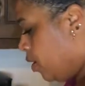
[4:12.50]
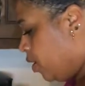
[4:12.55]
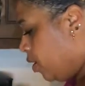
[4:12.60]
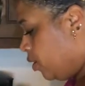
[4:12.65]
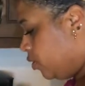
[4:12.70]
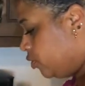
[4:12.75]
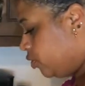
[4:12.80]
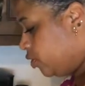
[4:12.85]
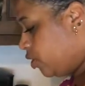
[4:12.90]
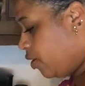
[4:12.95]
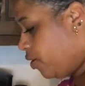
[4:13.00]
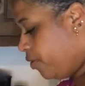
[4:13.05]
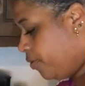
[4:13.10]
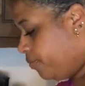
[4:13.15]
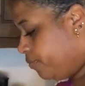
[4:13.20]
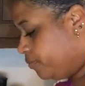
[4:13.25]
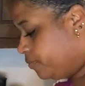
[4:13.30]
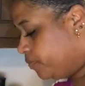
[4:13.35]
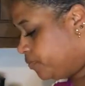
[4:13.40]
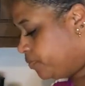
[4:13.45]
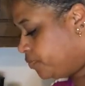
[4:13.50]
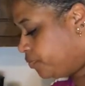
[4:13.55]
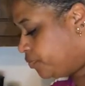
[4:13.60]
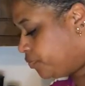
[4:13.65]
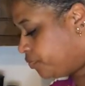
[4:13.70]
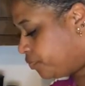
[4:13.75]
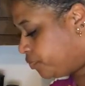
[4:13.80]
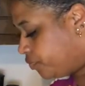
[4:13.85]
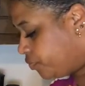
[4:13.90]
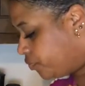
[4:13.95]
So
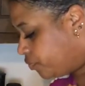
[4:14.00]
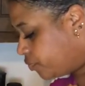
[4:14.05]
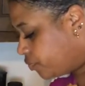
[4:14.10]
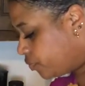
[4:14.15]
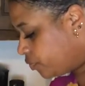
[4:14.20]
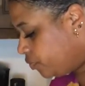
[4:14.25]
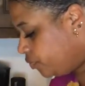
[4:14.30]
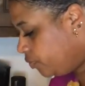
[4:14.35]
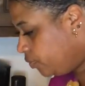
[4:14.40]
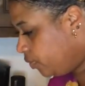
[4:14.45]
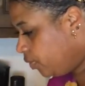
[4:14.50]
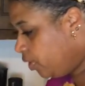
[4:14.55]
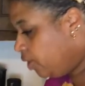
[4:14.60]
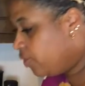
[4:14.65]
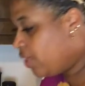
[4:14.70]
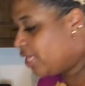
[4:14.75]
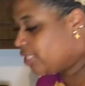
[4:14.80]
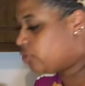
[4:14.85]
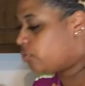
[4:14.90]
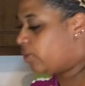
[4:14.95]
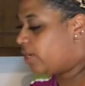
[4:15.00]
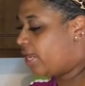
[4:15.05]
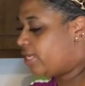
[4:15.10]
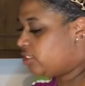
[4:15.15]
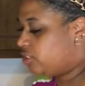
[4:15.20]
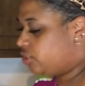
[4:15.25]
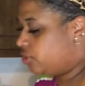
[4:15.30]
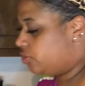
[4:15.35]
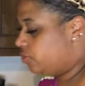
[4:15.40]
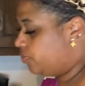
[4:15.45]
that's what I
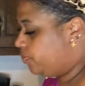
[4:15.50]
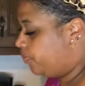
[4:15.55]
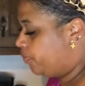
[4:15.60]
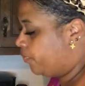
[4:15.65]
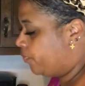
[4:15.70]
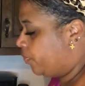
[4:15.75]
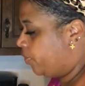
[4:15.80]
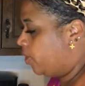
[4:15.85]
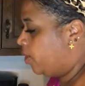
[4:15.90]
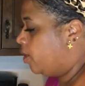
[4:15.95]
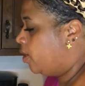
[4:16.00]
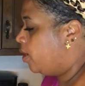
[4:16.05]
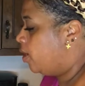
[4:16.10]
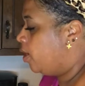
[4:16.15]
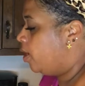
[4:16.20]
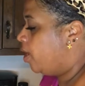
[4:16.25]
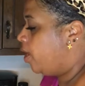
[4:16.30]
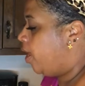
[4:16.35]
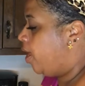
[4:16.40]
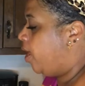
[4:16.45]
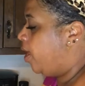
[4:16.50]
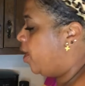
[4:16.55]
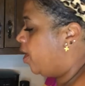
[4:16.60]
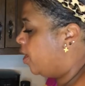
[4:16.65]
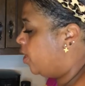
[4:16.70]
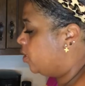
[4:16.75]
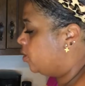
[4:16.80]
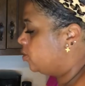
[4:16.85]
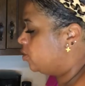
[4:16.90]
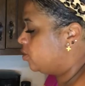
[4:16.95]
do.
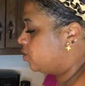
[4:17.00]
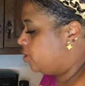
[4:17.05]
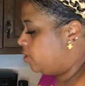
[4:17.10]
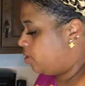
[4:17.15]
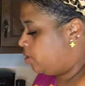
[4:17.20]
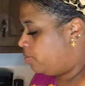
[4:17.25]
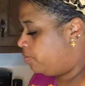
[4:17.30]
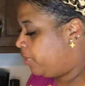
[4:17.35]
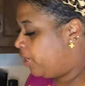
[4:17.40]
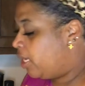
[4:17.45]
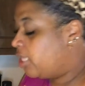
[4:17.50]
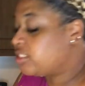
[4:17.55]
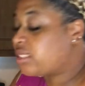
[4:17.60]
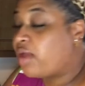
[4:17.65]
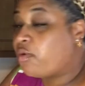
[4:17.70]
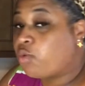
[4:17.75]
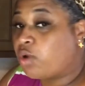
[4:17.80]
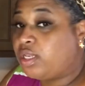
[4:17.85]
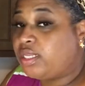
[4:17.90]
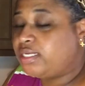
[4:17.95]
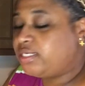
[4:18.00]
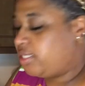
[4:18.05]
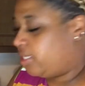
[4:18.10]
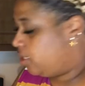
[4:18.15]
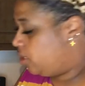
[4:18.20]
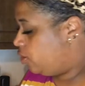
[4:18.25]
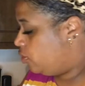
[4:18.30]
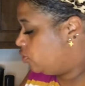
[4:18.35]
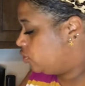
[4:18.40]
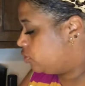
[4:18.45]
And because I really did
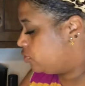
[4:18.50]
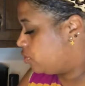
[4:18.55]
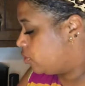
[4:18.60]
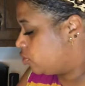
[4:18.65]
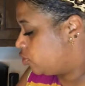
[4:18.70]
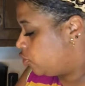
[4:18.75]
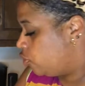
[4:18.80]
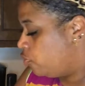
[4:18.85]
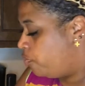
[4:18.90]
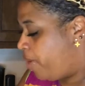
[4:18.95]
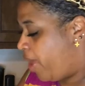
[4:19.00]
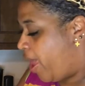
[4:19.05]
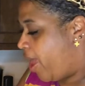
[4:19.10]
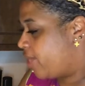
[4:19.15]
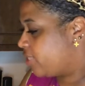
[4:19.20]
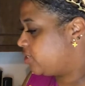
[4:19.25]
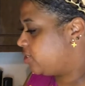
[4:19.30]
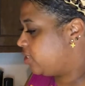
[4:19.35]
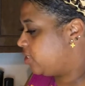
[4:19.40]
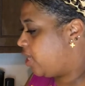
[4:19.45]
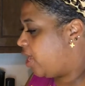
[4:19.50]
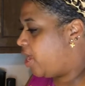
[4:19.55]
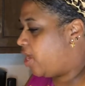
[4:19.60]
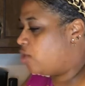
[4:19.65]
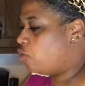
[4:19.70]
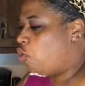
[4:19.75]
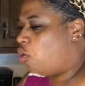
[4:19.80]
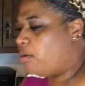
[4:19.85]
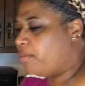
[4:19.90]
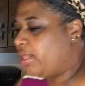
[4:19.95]
use 2 packs today.
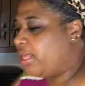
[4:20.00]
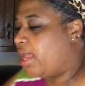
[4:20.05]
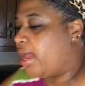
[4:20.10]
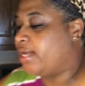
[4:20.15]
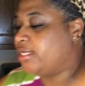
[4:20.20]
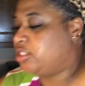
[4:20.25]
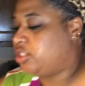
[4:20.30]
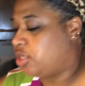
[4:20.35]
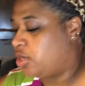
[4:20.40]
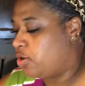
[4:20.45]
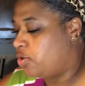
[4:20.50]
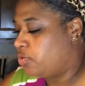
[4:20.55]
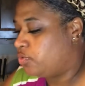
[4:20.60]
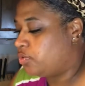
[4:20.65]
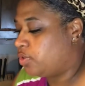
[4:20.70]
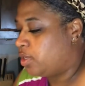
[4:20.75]
Normally I don't.